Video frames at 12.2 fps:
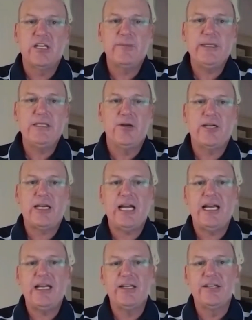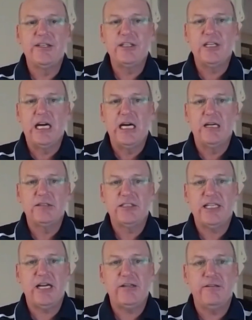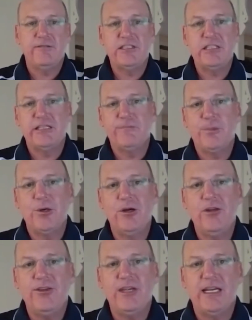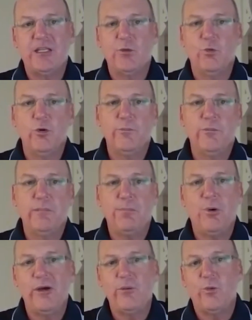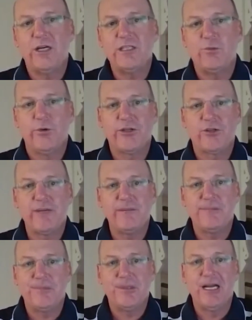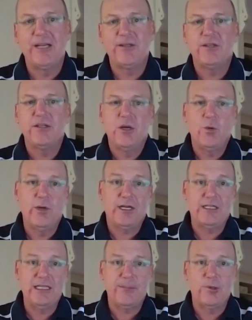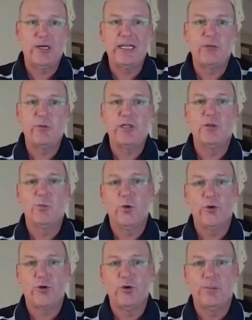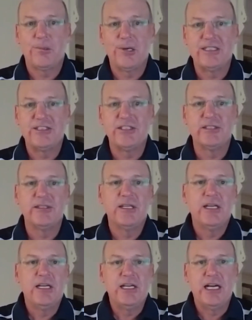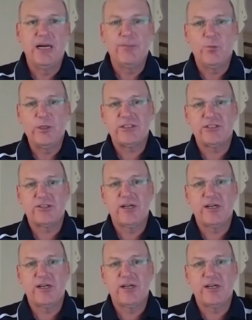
going to be located south of the city of Perth at the Woodman Point Wastewater Treatment Plant. We're collaborating with the Water Corporation, Western